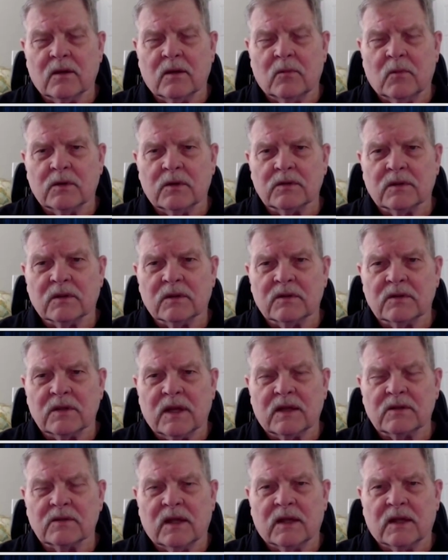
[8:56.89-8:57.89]
commercial
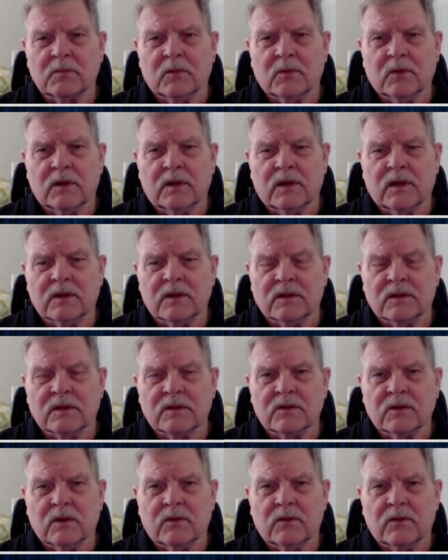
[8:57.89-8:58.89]
sexual exploitation
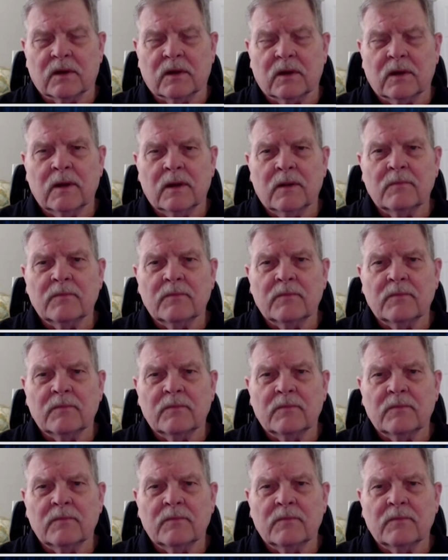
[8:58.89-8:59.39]
of children,